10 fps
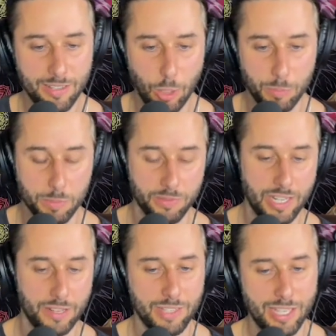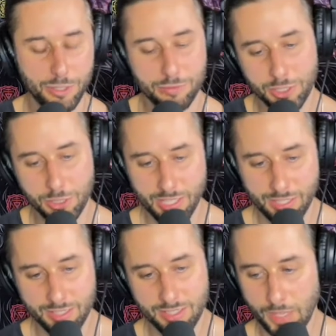I hope this provided value for you
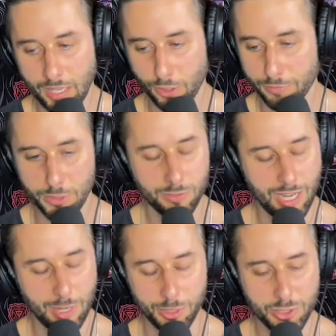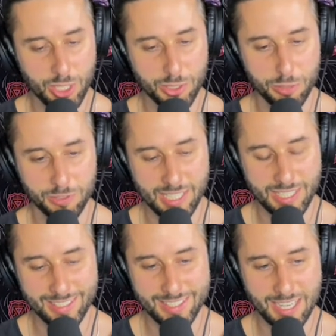guys. I love you. I appreciate you for
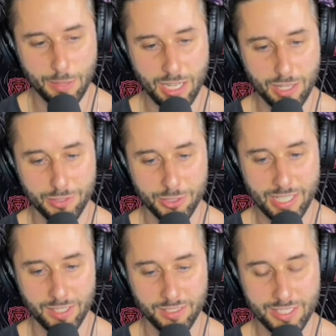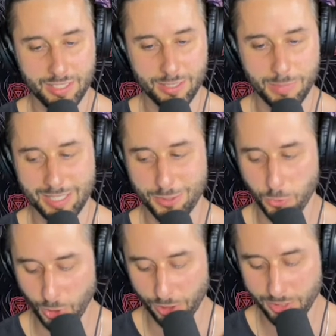taking the time out of your day to listen. It means the
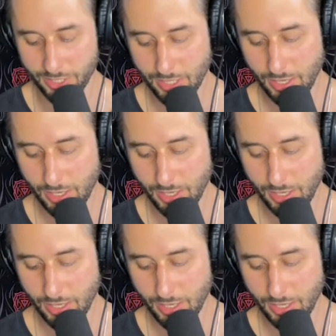world.